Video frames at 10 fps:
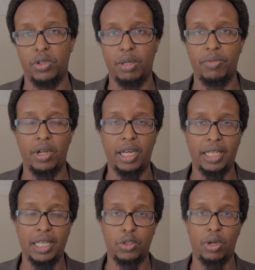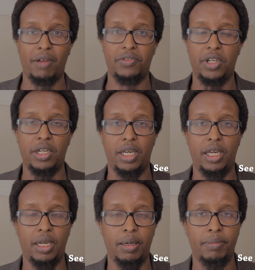or something like that. So I've done
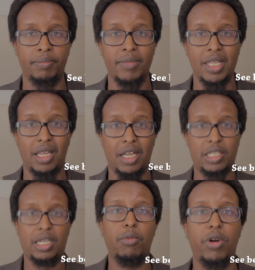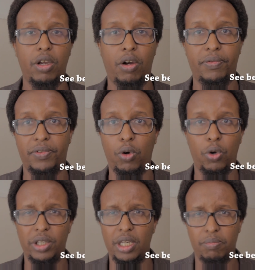a summary of
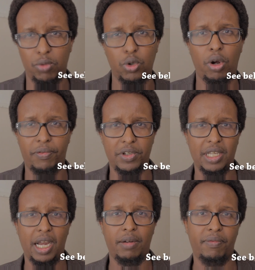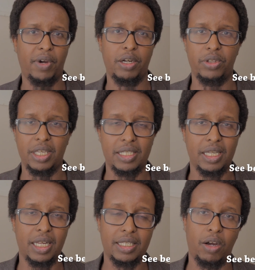all the good offers that I can find on the
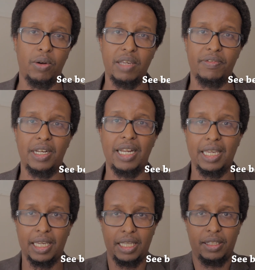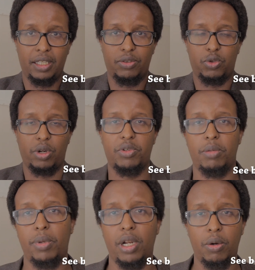internet. I'll leave the link in the
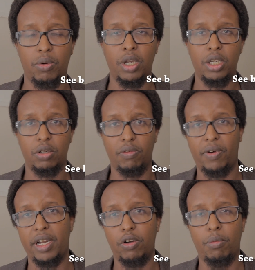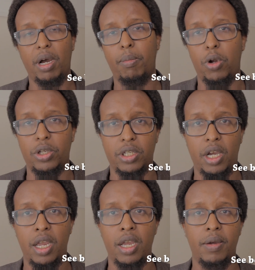description below. You'll find it on my blog
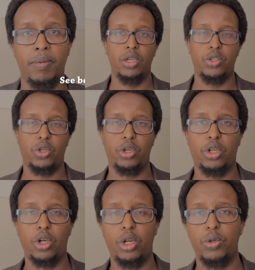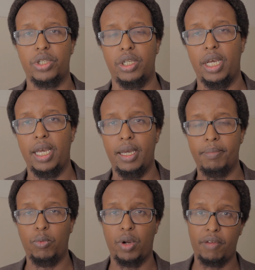site. So in conclusion,
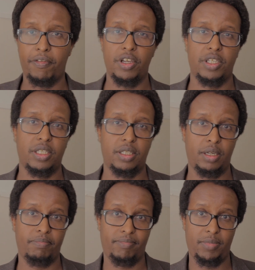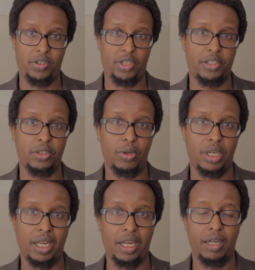when I first started
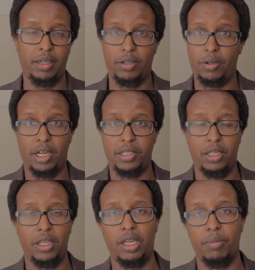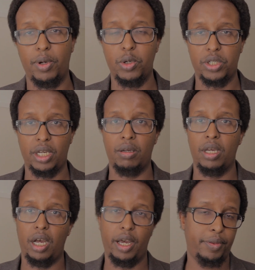looking at Garcinia Cambogia,
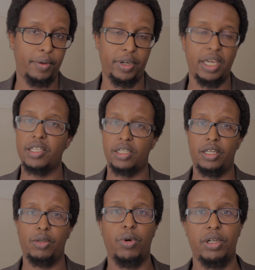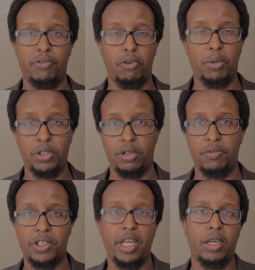I thought, here's another wonderful
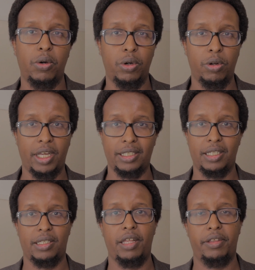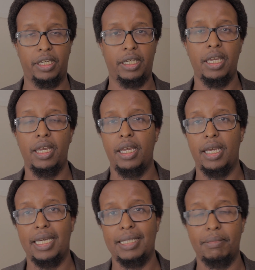bottle of snake oil that does nothing.
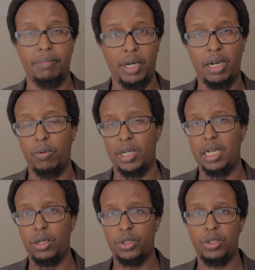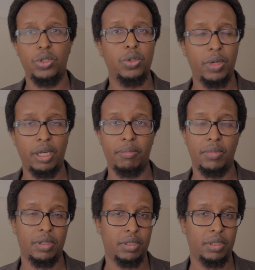But when I looked into it,